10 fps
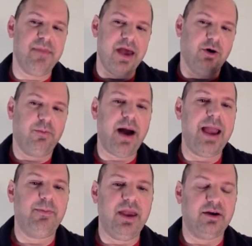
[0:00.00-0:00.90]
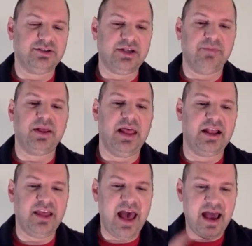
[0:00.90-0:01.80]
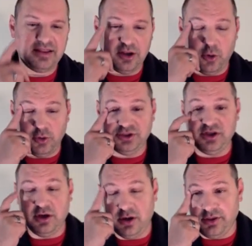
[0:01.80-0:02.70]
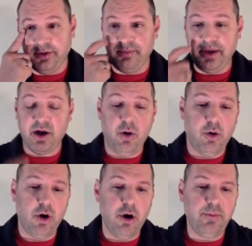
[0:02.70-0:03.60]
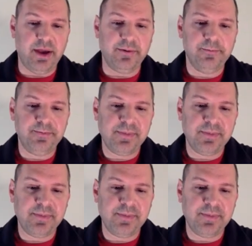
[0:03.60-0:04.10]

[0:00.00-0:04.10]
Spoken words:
metal piping or something like that that holds the big hole open.